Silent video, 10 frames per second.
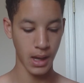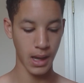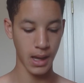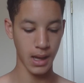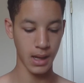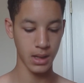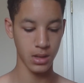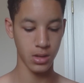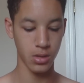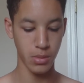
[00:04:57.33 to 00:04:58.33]

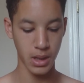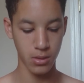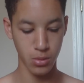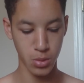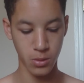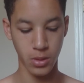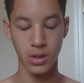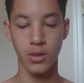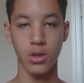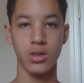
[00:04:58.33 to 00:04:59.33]
And you may remove one
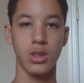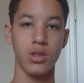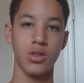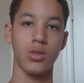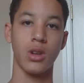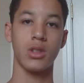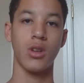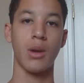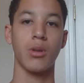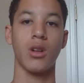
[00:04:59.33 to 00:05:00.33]
of those to destroy a
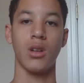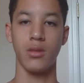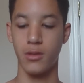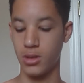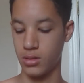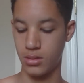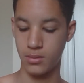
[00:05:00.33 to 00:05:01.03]
trap card on the field.